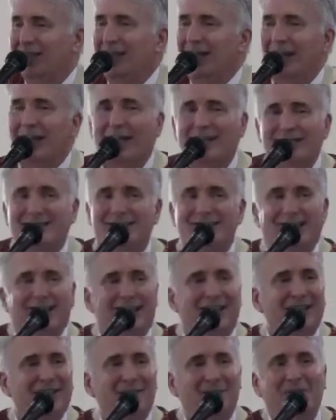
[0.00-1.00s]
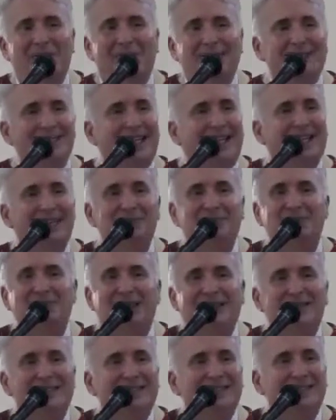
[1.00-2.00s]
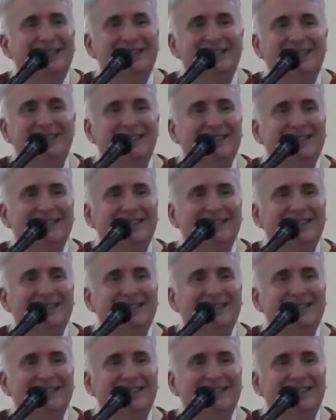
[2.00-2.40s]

God has taken away his hand of blessing.